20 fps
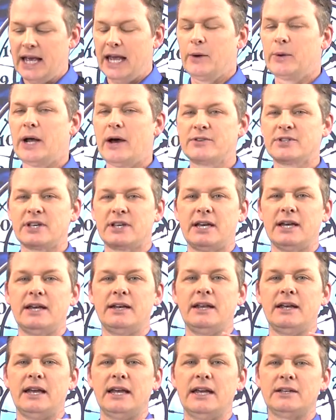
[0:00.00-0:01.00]
And when I was a
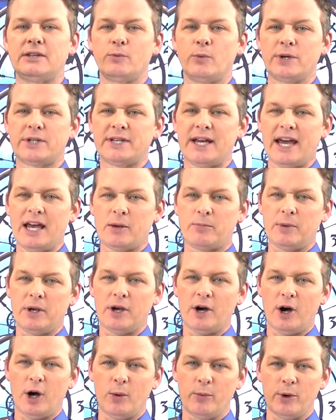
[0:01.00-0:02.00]
kid, it would take
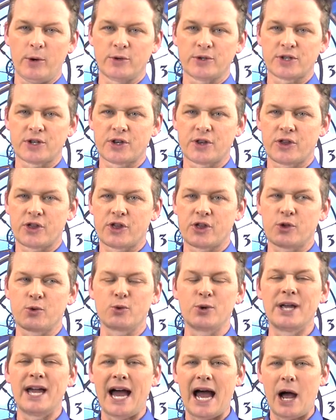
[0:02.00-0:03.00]
me almost
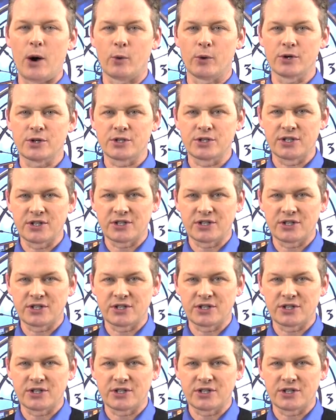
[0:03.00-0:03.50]
three hours